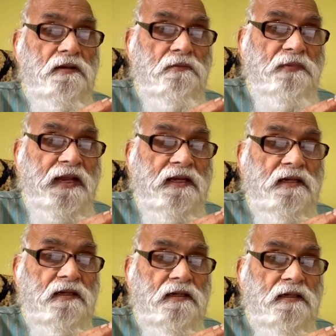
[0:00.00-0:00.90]

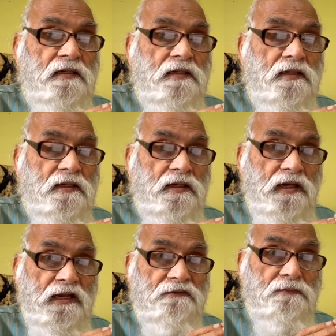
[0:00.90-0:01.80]
When
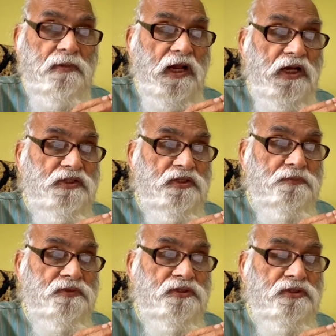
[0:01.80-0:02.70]
love
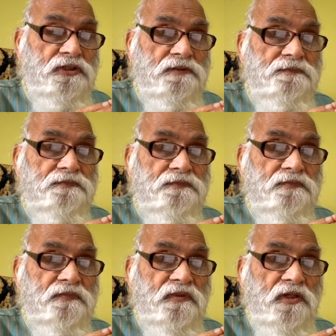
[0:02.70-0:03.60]
blossoms
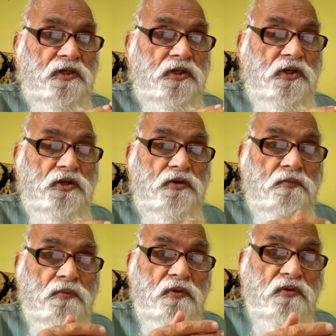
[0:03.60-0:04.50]
you
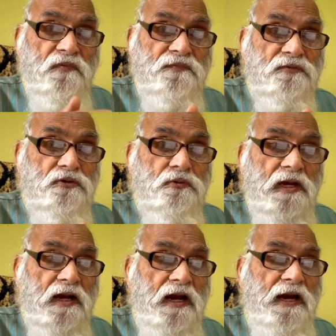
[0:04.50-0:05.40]
move to
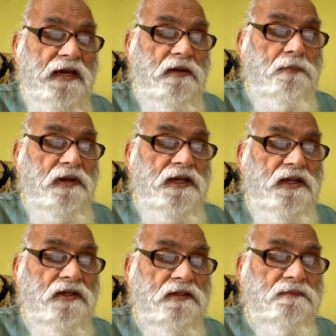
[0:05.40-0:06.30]
a higher
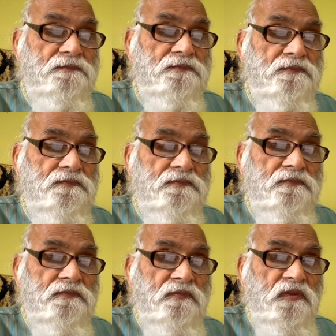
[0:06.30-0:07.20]
plane.
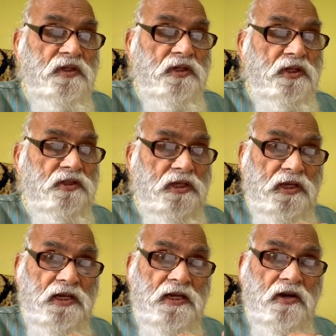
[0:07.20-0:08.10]
The
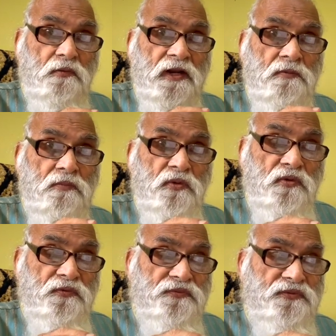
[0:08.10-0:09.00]
inner one
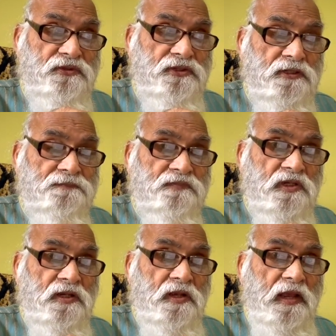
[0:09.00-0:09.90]
moves
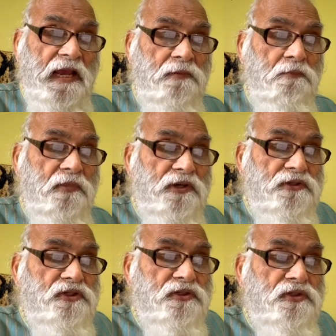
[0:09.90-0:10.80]
and
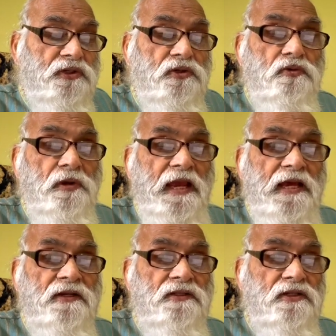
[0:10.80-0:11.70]
merges into
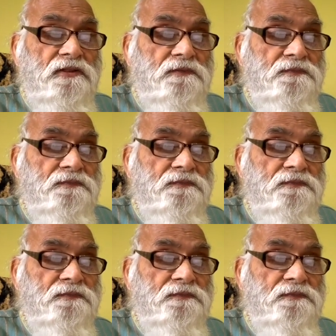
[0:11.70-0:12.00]
another,